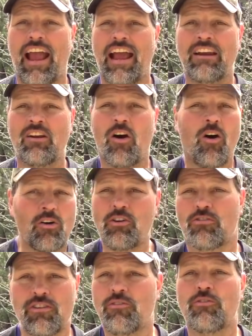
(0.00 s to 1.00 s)
and all
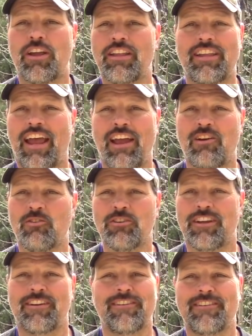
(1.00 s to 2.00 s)
your stuff will get
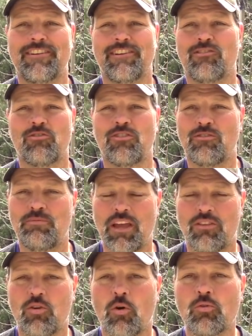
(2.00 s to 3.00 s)
tangled and it'll just be
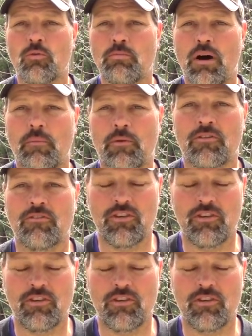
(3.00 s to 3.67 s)
a total bummer.